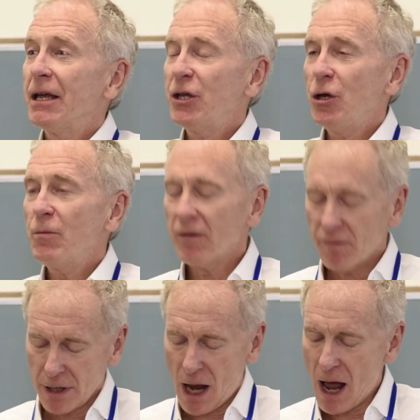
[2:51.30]
human
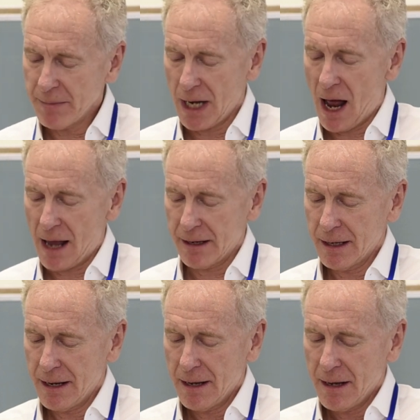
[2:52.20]
phenomenon
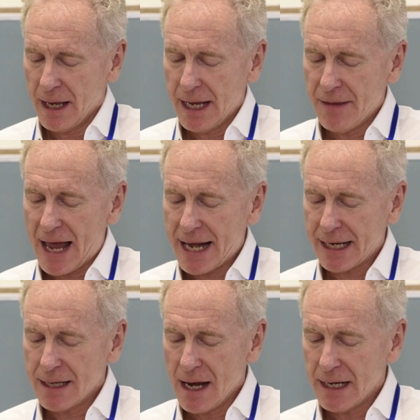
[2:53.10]
in that
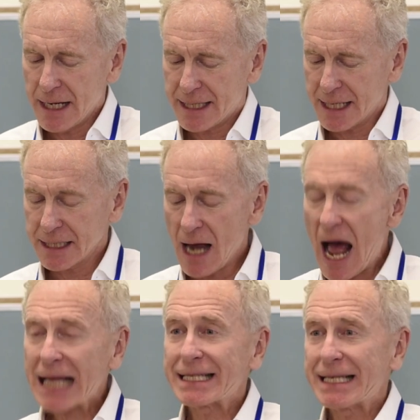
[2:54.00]
it does
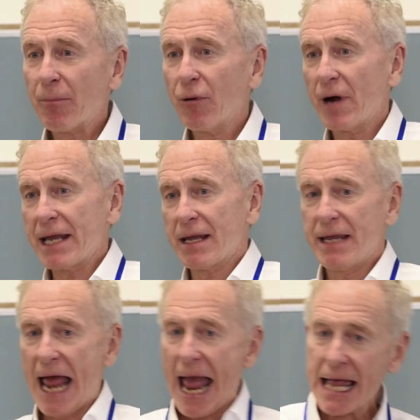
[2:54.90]
not separate
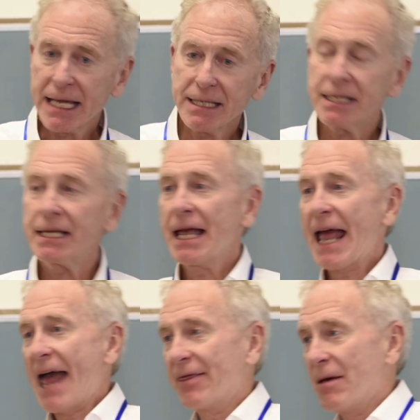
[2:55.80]
the ends
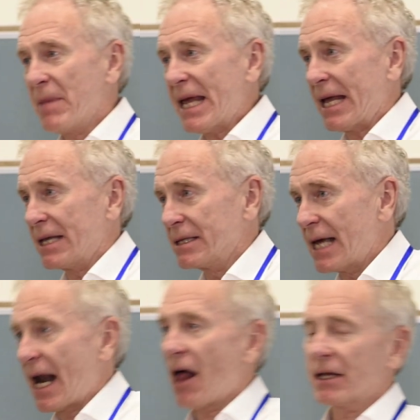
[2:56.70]
and the means.
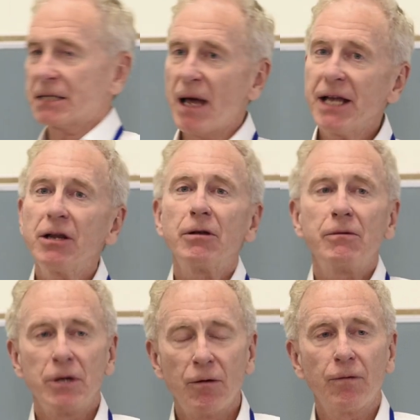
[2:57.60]
And I'll explain to
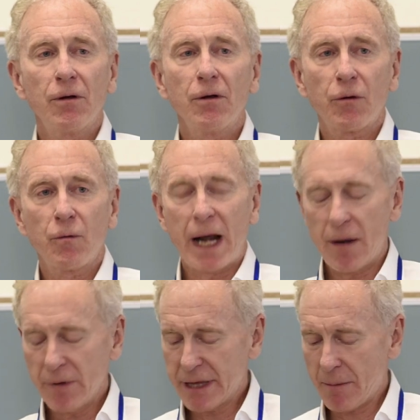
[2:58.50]
you further when I
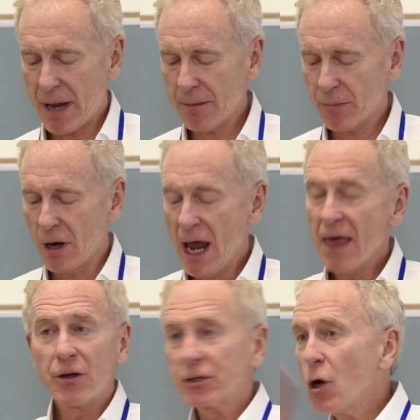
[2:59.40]
read the paper.
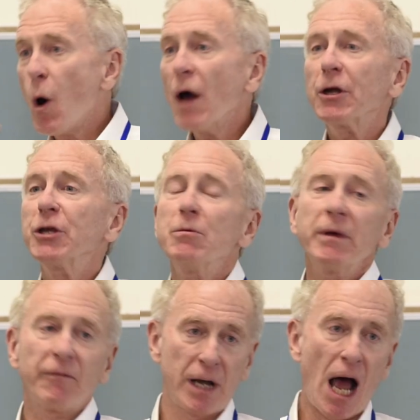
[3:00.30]
There's no other
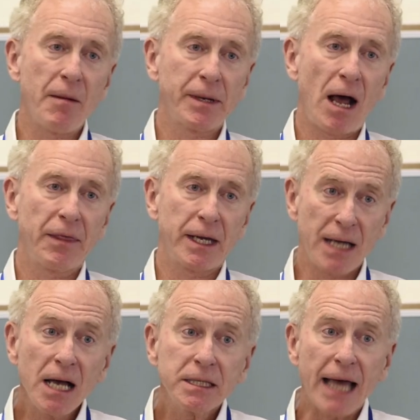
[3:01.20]
human phenomenon that
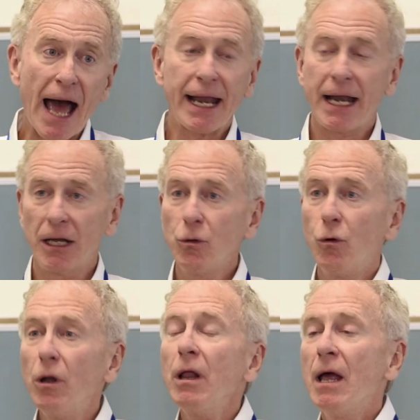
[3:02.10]
does that, and
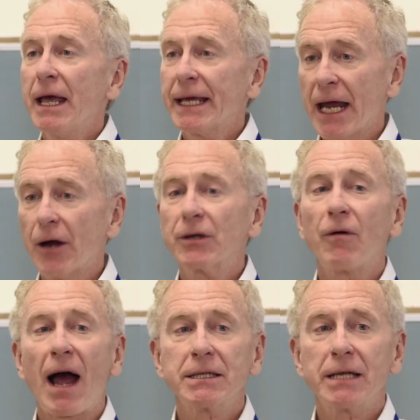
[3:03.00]
Ellul
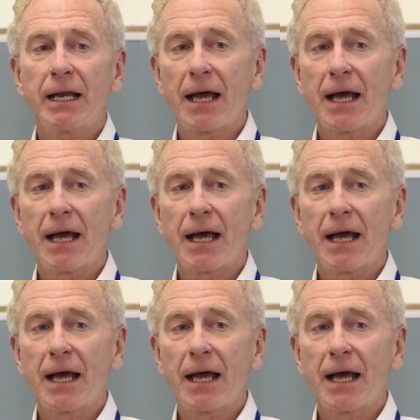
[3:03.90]
characterized it